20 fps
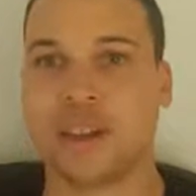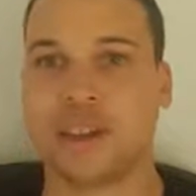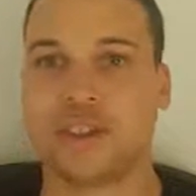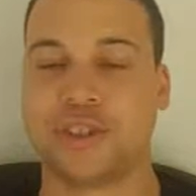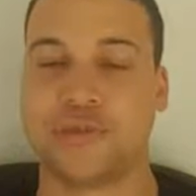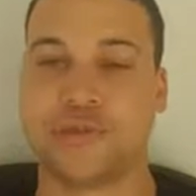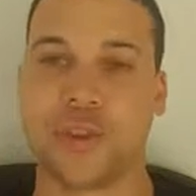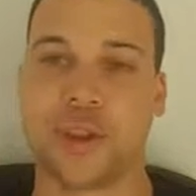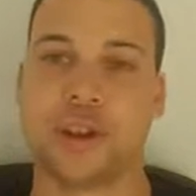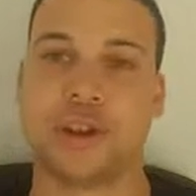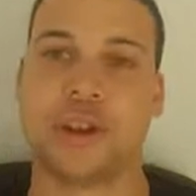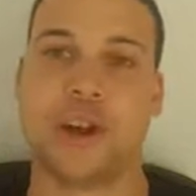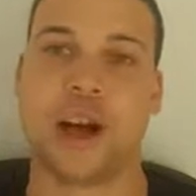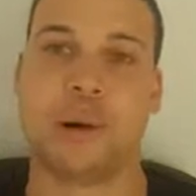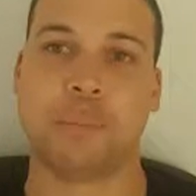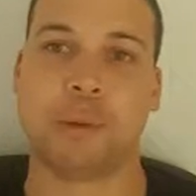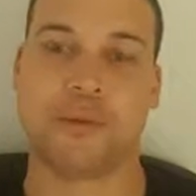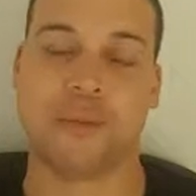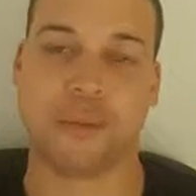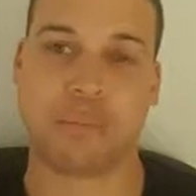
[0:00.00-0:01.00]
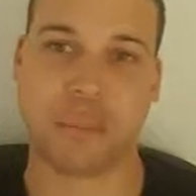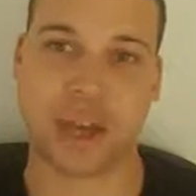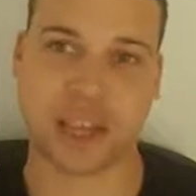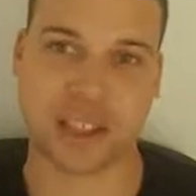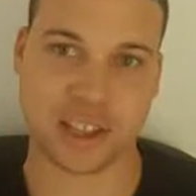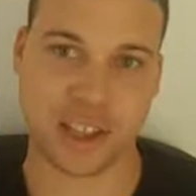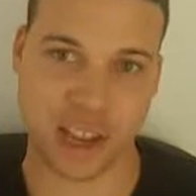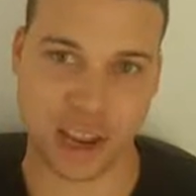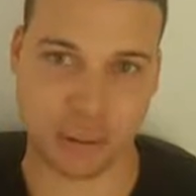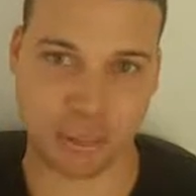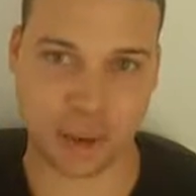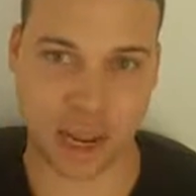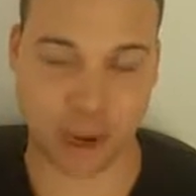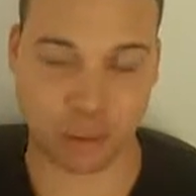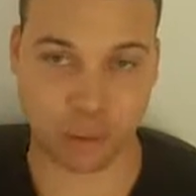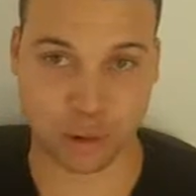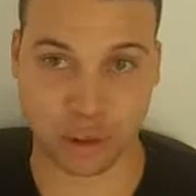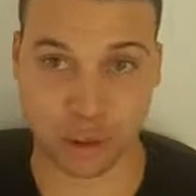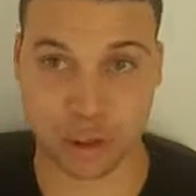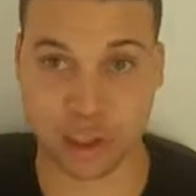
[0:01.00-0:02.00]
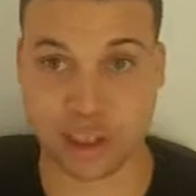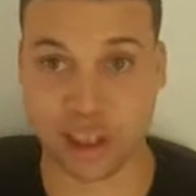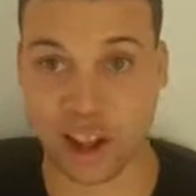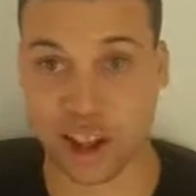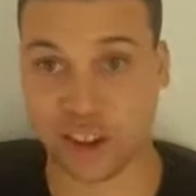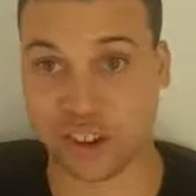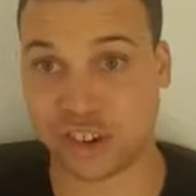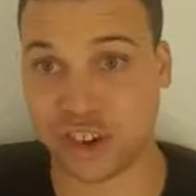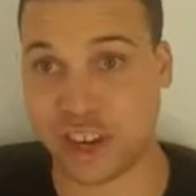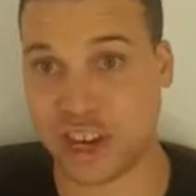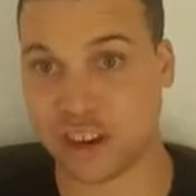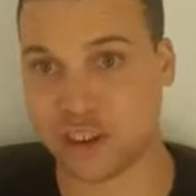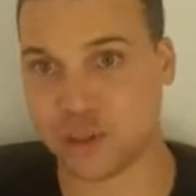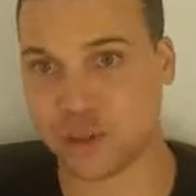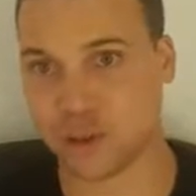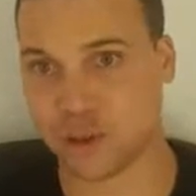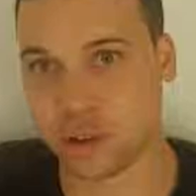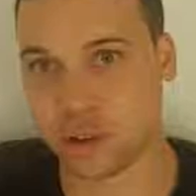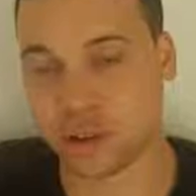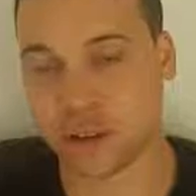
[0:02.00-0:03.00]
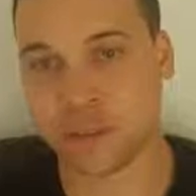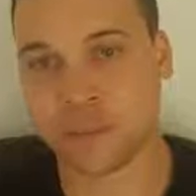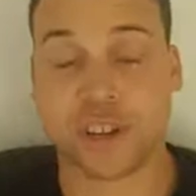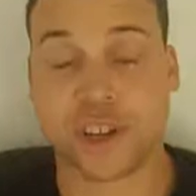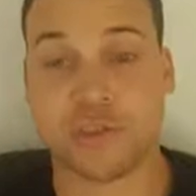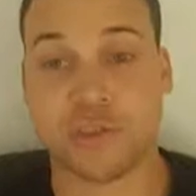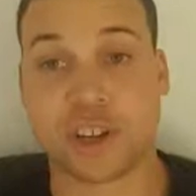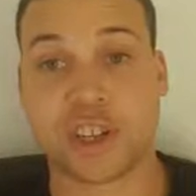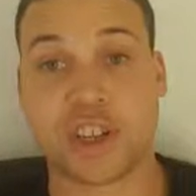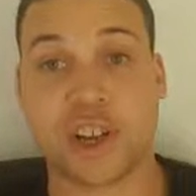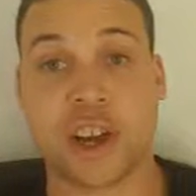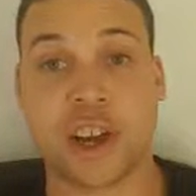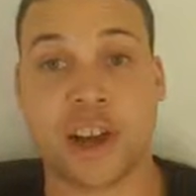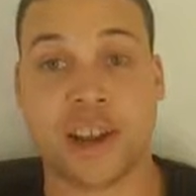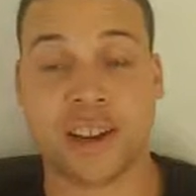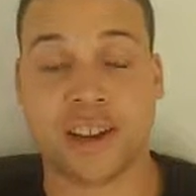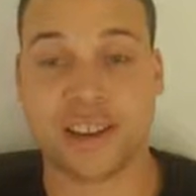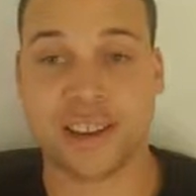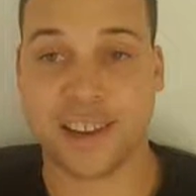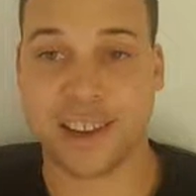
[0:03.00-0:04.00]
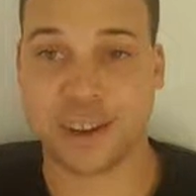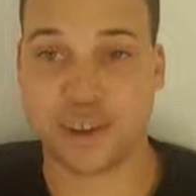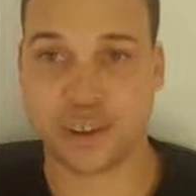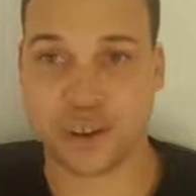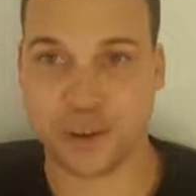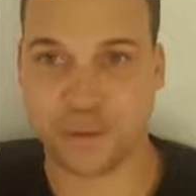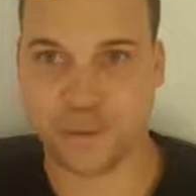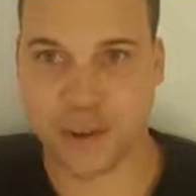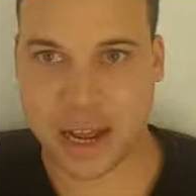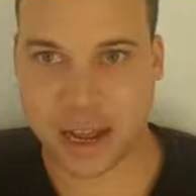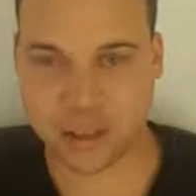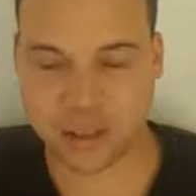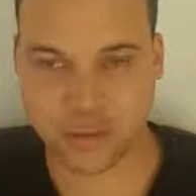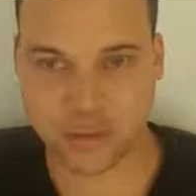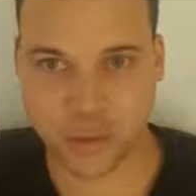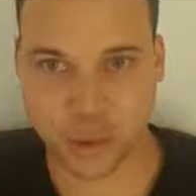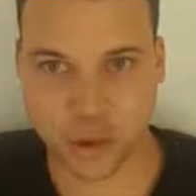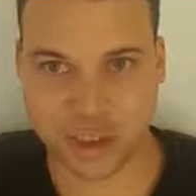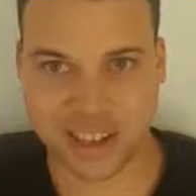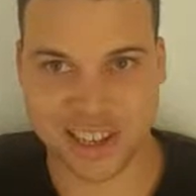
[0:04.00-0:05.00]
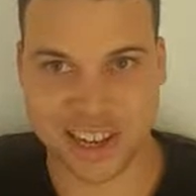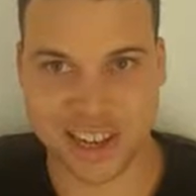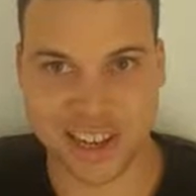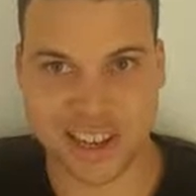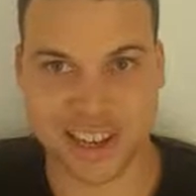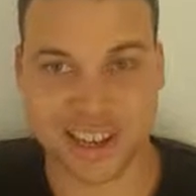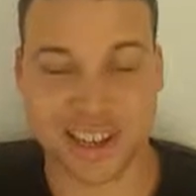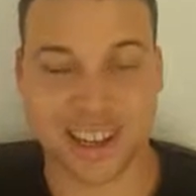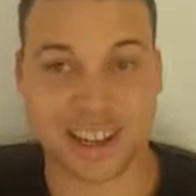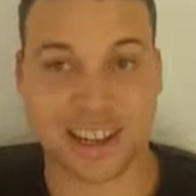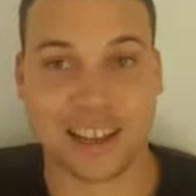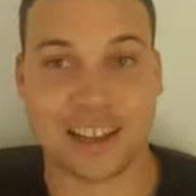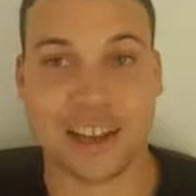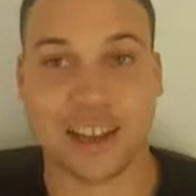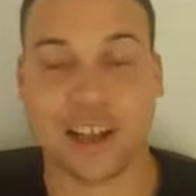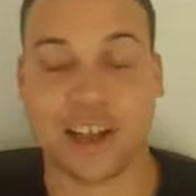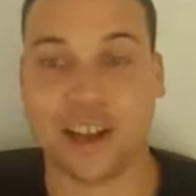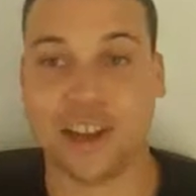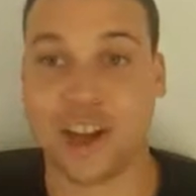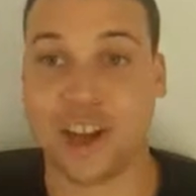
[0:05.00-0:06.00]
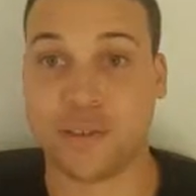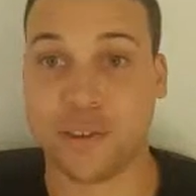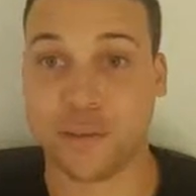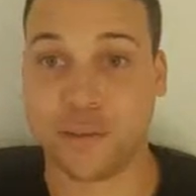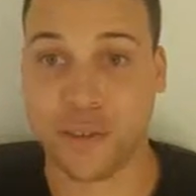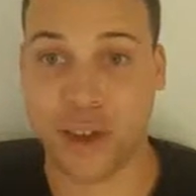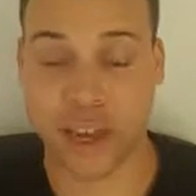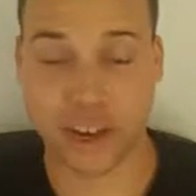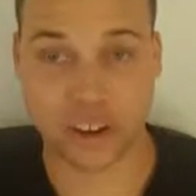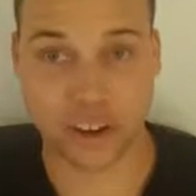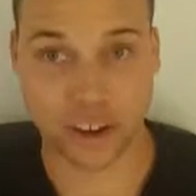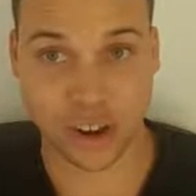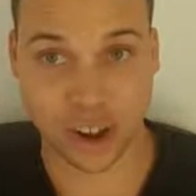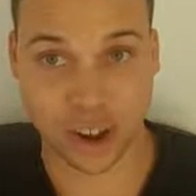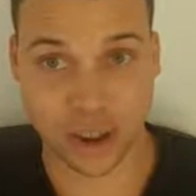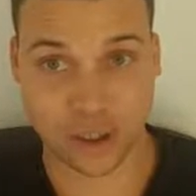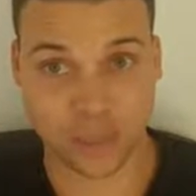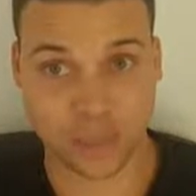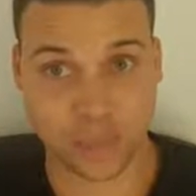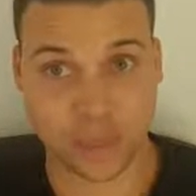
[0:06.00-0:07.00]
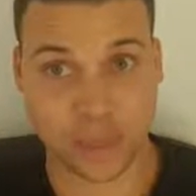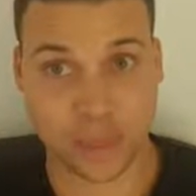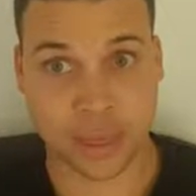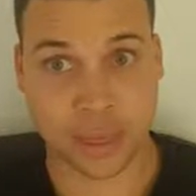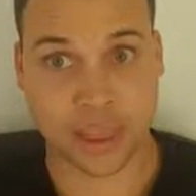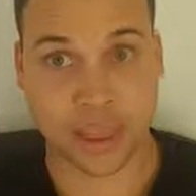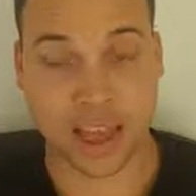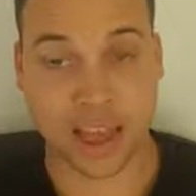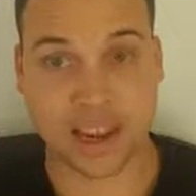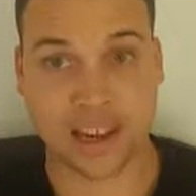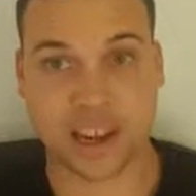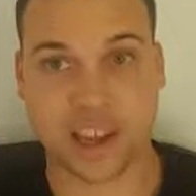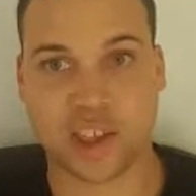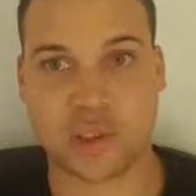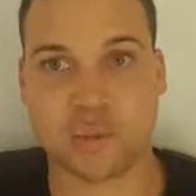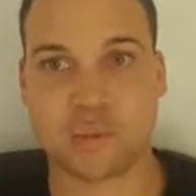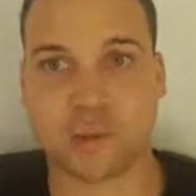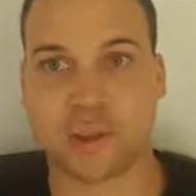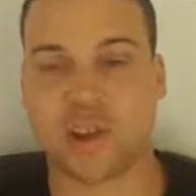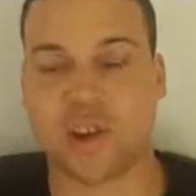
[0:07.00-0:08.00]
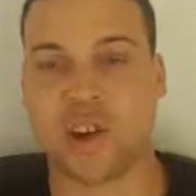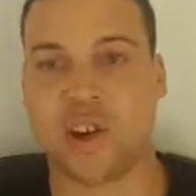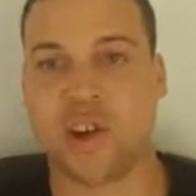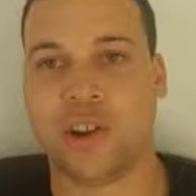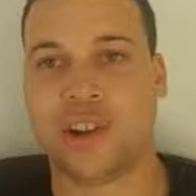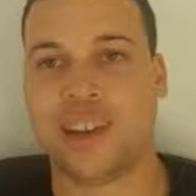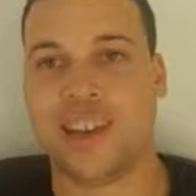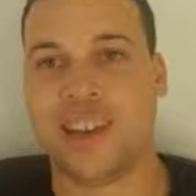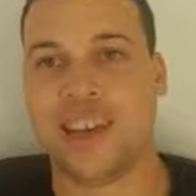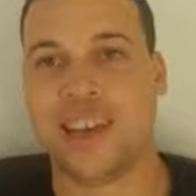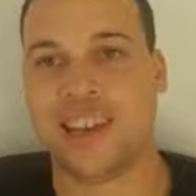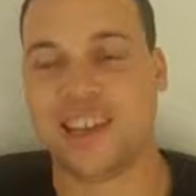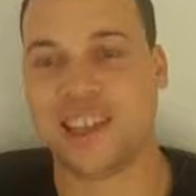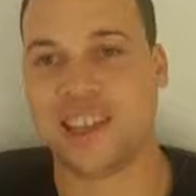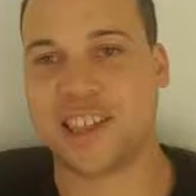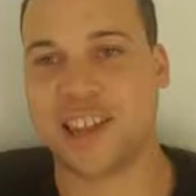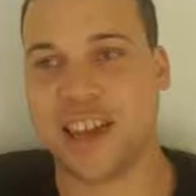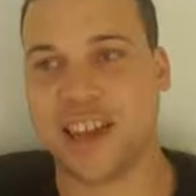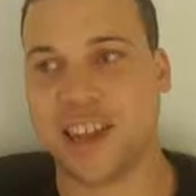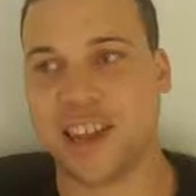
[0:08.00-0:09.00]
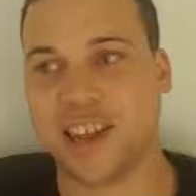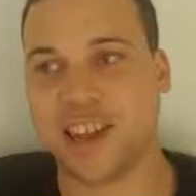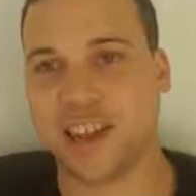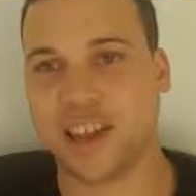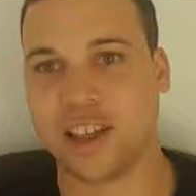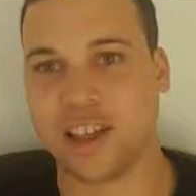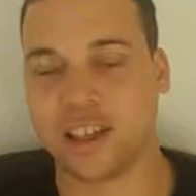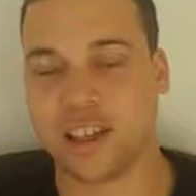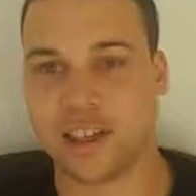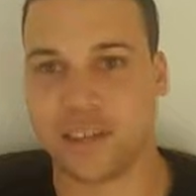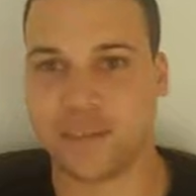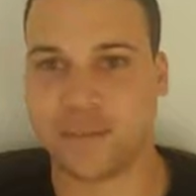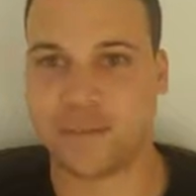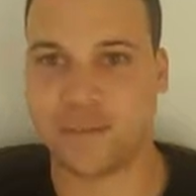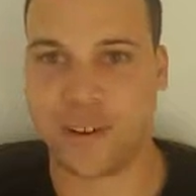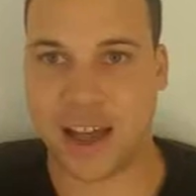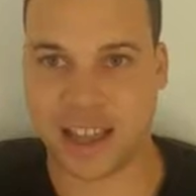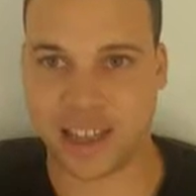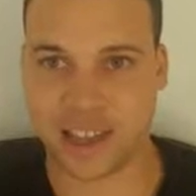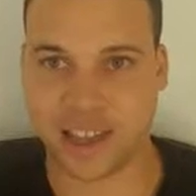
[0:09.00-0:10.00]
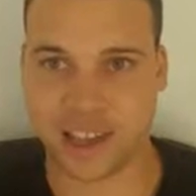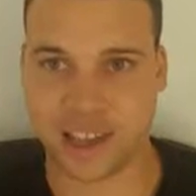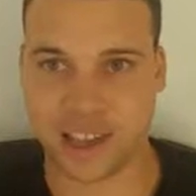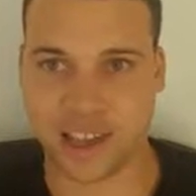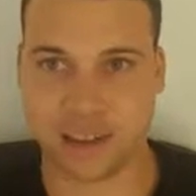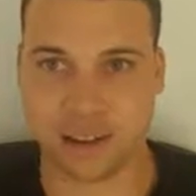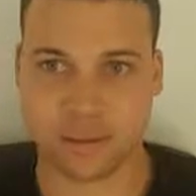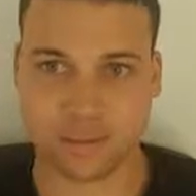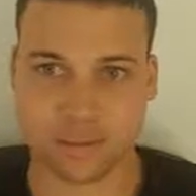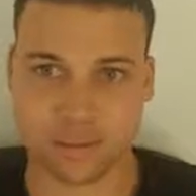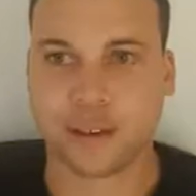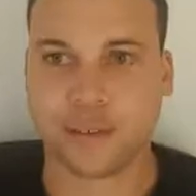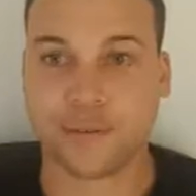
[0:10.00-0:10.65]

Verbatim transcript: She followed it up with a mixtape that was largely ignored. She returned in 2014, another feature, and this was on Iggy Azalea's Fancy.